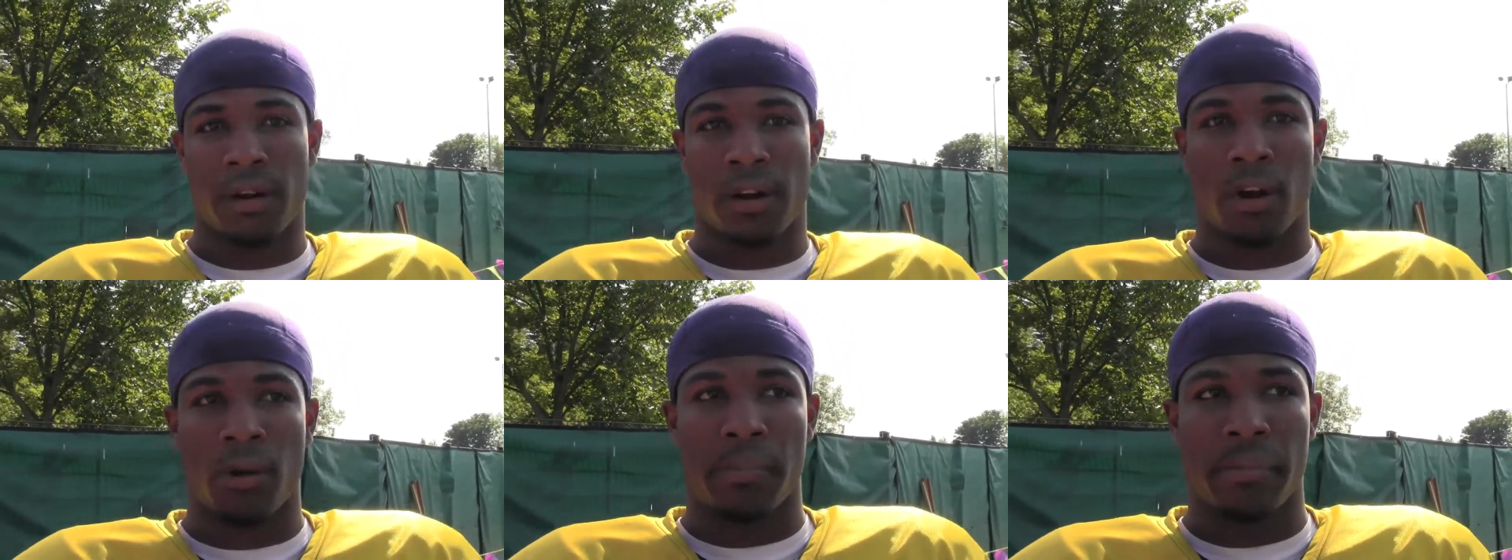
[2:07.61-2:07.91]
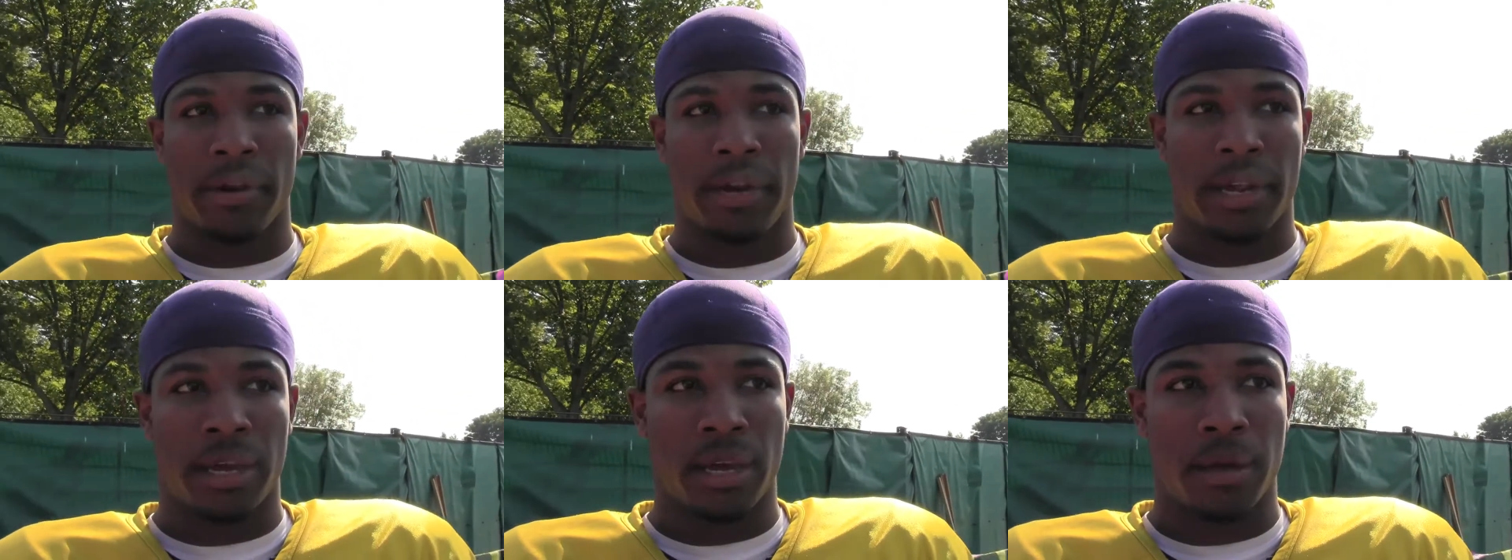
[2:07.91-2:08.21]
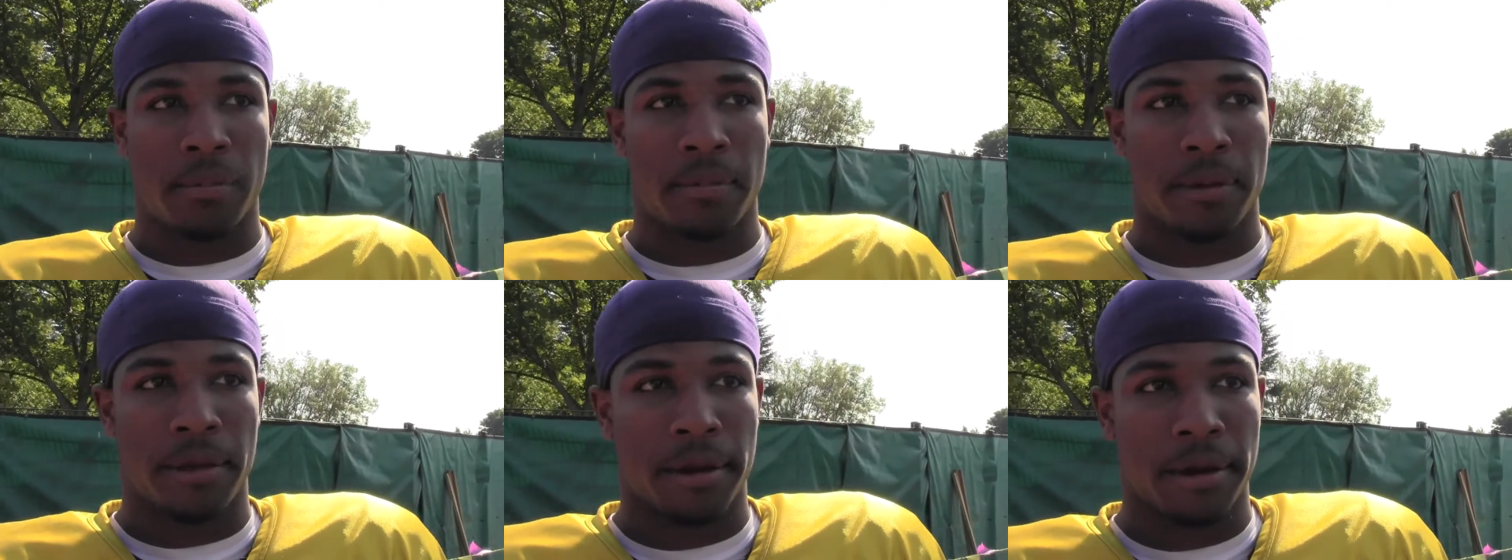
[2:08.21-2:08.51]
to open
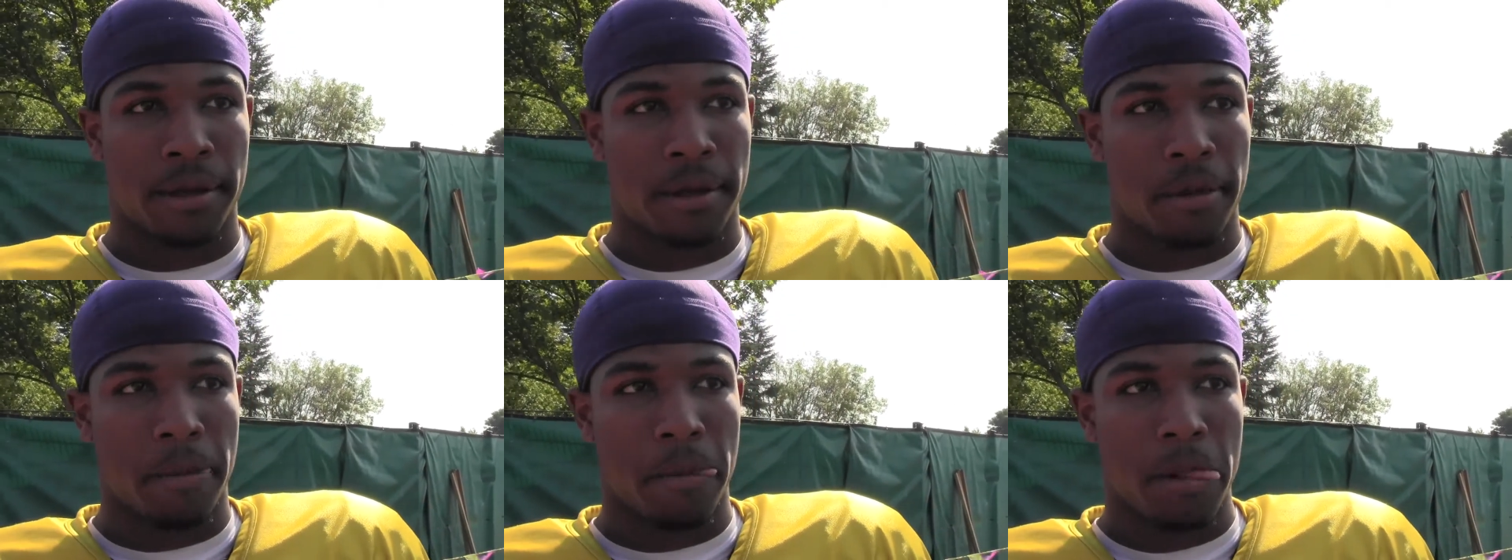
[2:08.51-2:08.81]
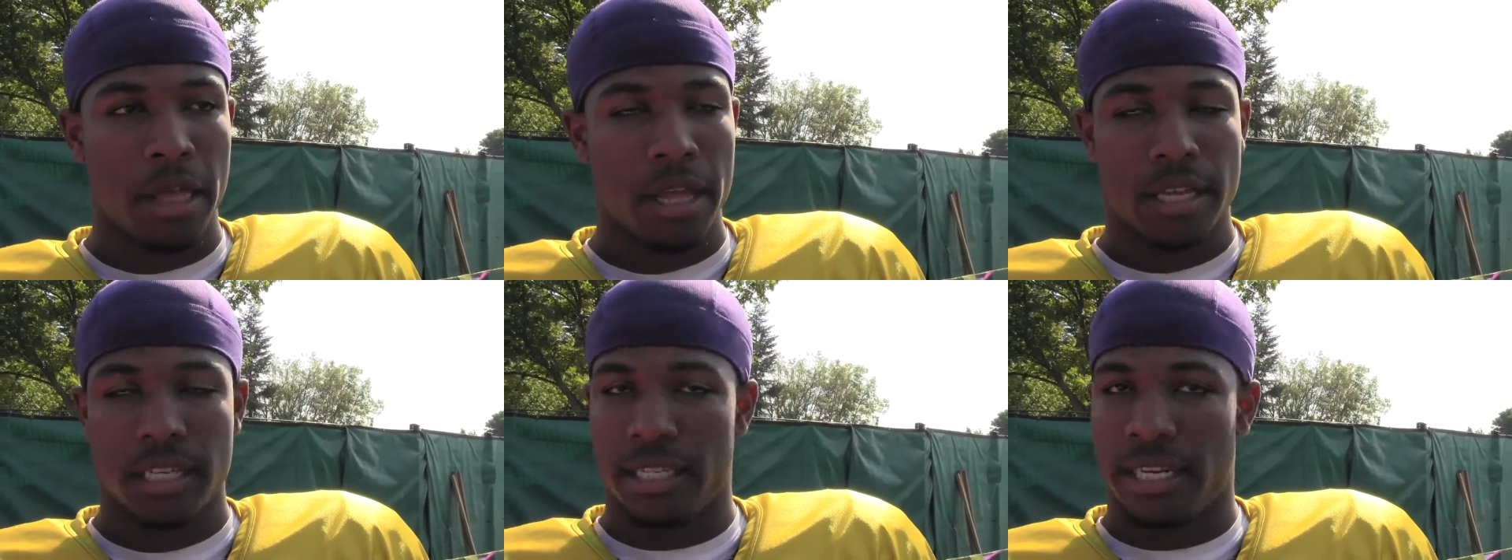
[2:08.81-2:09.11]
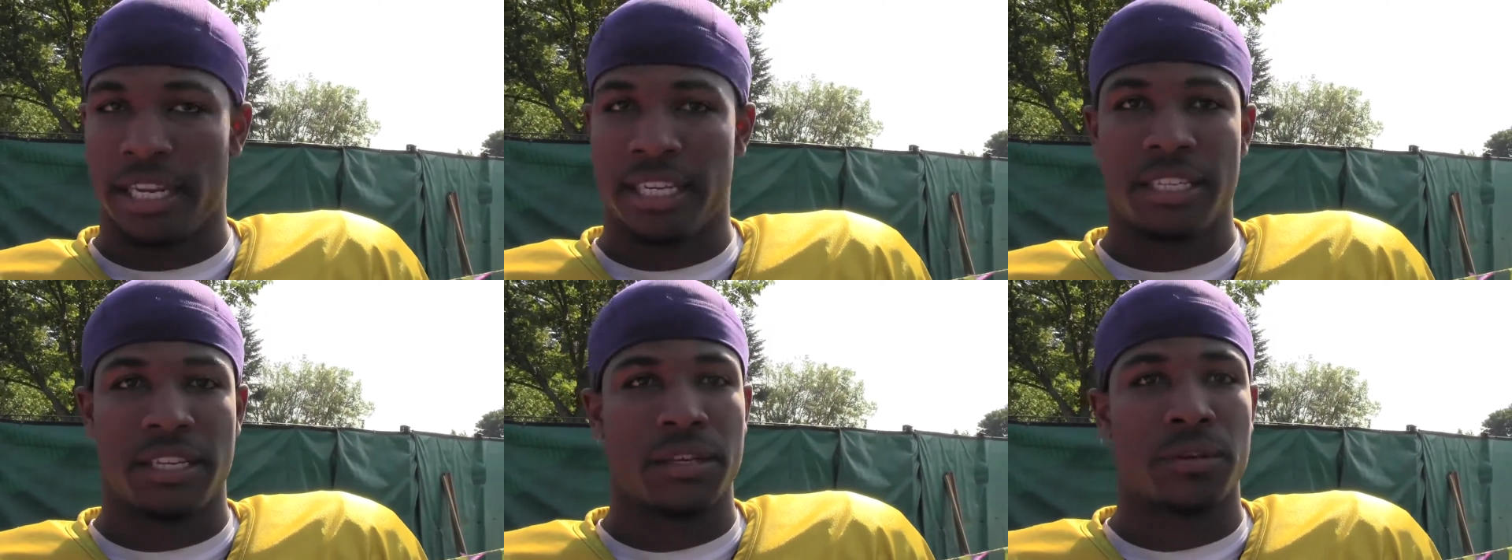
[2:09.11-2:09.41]
up and
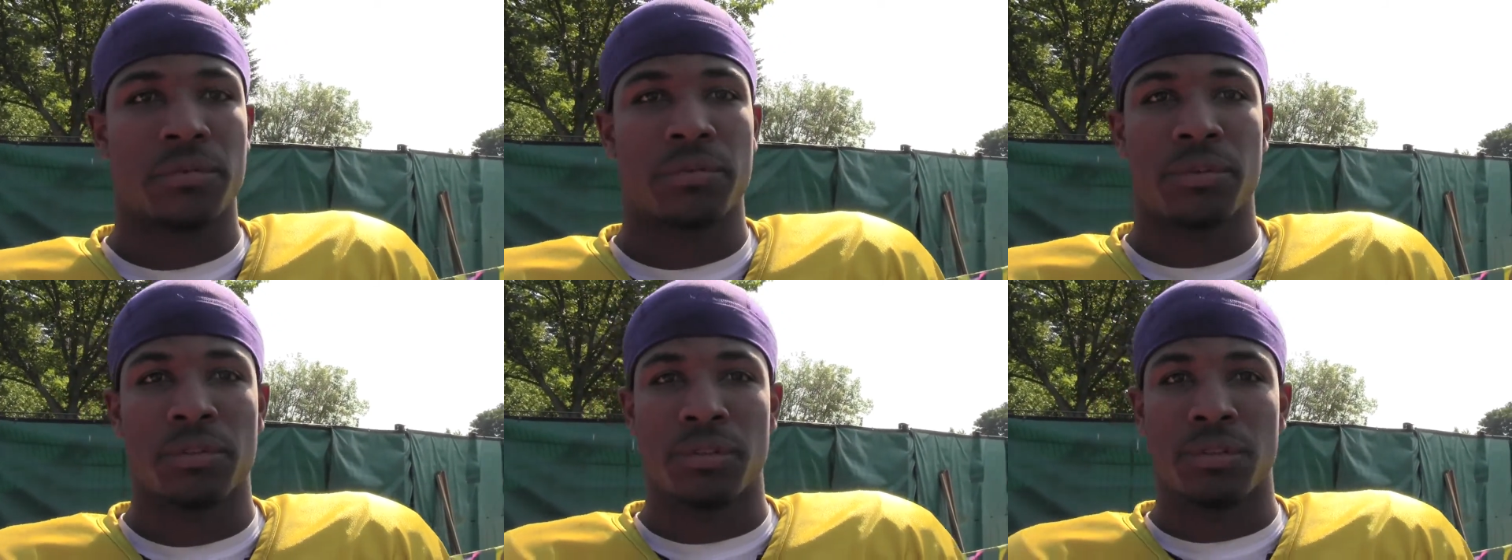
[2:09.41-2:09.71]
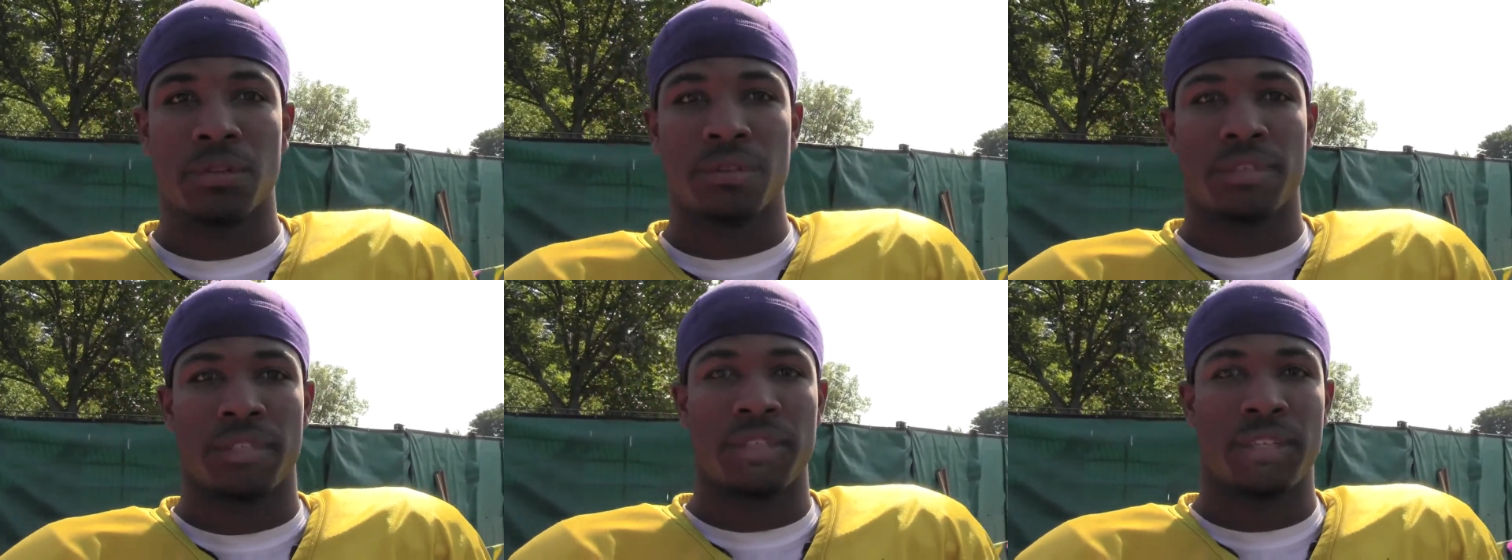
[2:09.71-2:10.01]
stick to your rules.